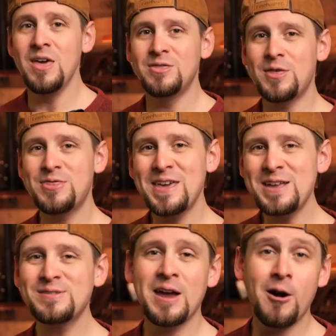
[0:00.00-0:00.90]
The
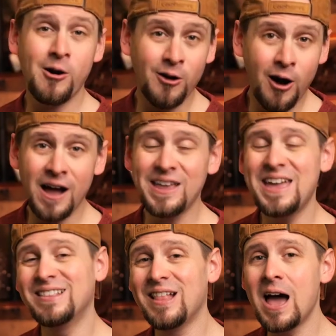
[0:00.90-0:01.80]
things that are caught
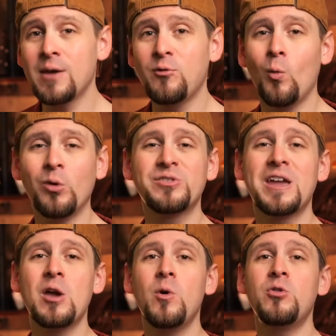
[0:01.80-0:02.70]
in life will
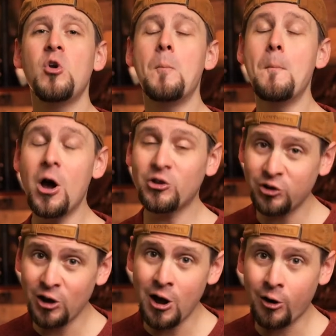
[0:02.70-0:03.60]
stay with you much
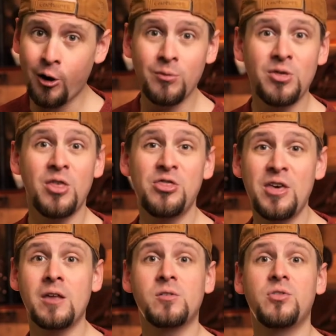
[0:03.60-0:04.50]
longer than
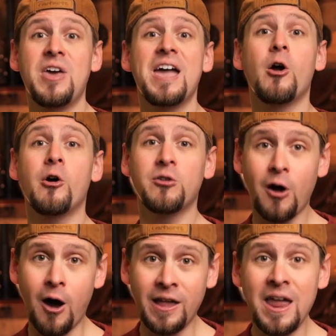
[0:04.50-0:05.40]
things that are
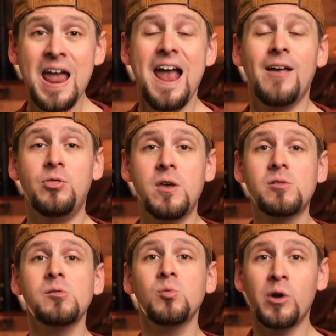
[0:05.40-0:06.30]
taught. And
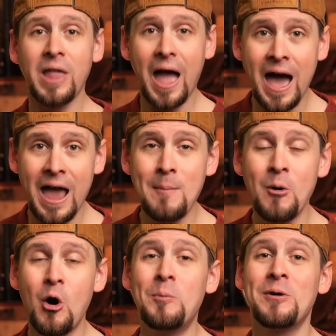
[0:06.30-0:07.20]
this is what I am
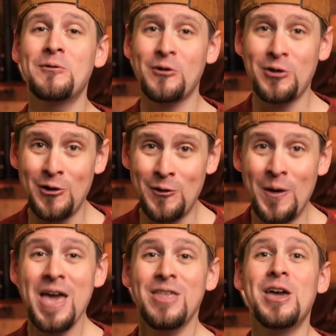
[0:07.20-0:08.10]
hoping for you
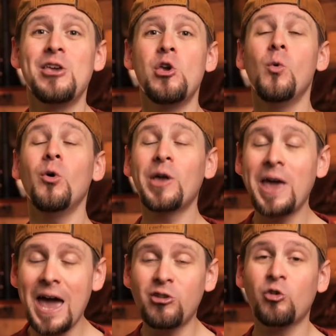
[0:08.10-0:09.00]
that you will
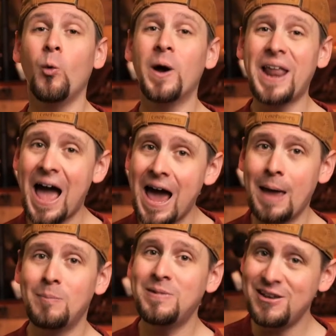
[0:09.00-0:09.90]
catch what I
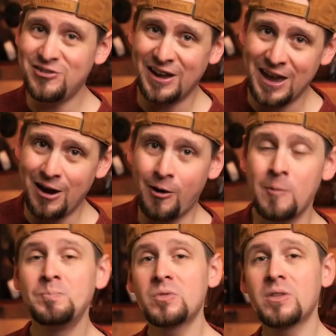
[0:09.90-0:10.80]
am teaching here.
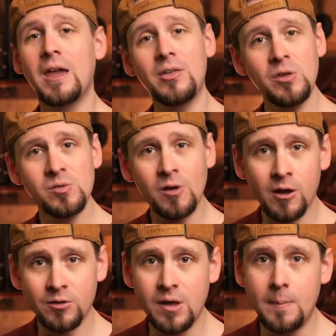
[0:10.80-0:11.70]
Take these
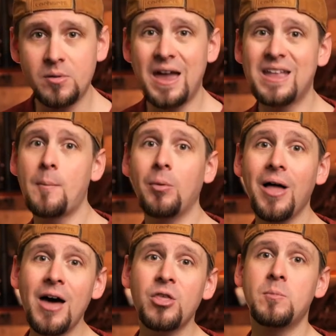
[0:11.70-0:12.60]
concepts and
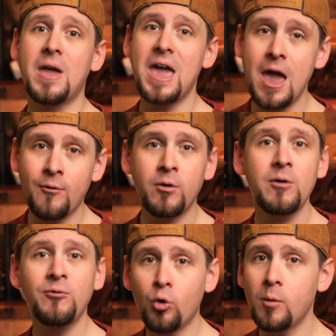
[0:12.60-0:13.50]
apply them to every
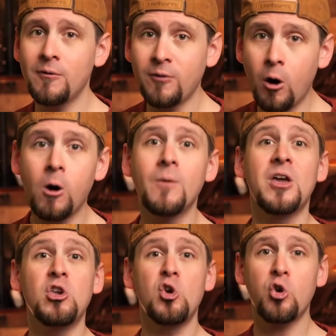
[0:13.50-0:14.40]
form of art
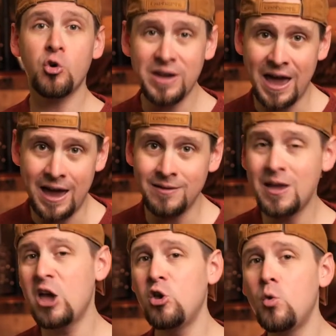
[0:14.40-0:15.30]
that you create,
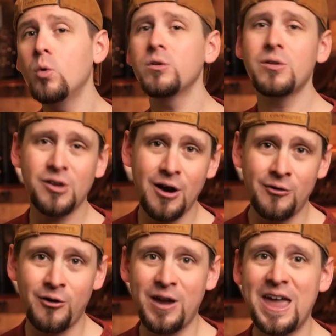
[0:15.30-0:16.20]
and you will
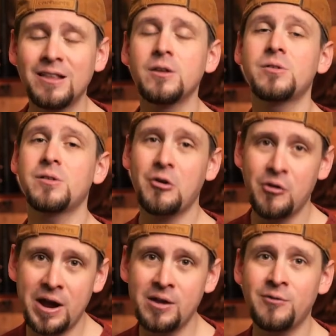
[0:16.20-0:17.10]
discover endless
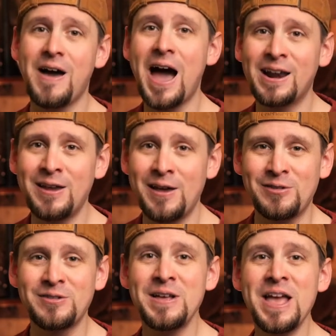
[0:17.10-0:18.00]
creative
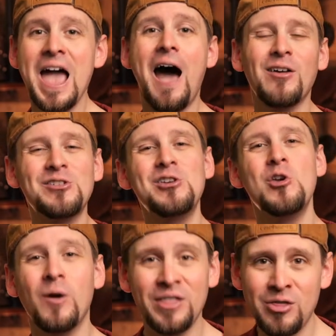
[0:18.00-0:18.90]
ideas. I'll see
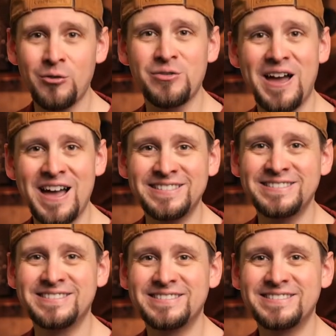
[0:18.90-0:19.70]
you on the other side.